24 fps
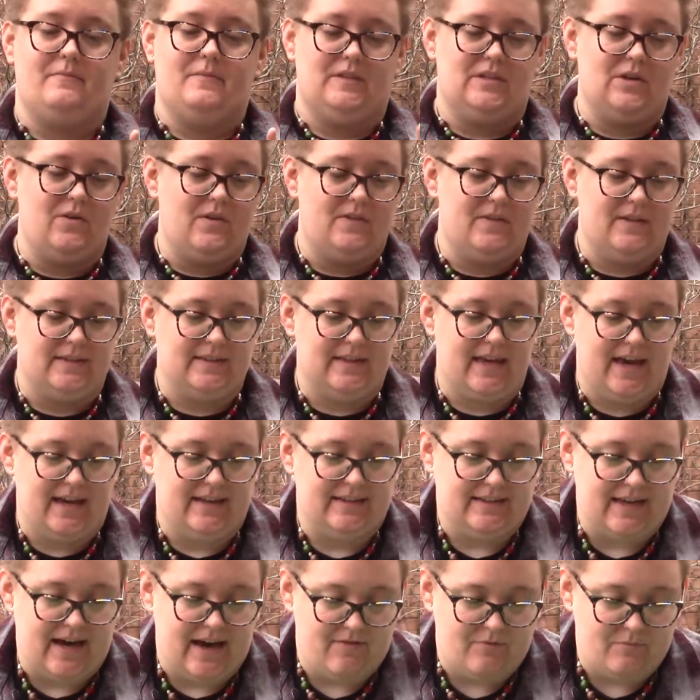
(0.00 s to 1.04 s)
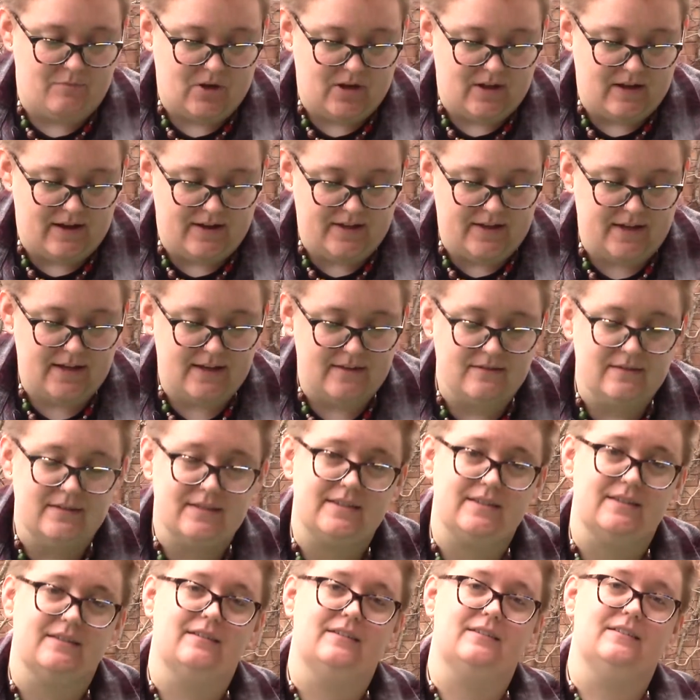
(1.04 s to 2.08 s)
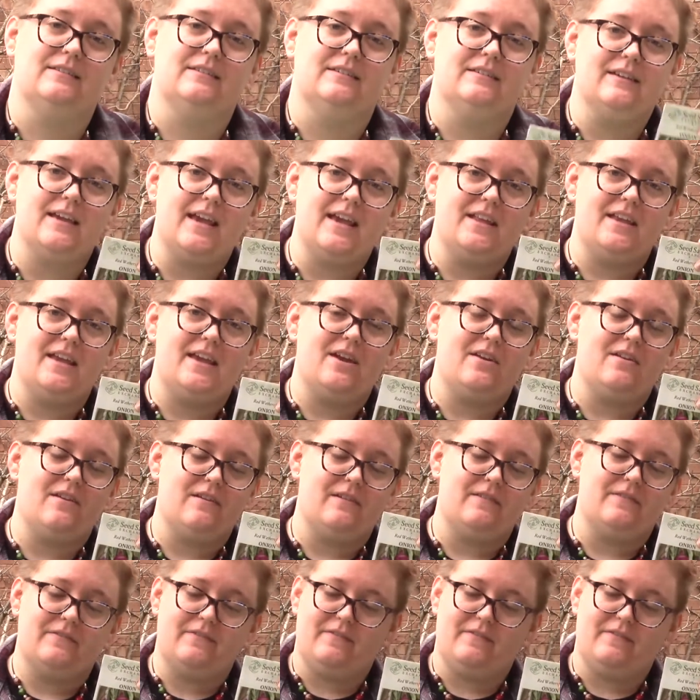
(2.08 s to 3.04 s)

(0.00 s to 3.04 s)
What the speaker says: So in this case, I've put onions in here.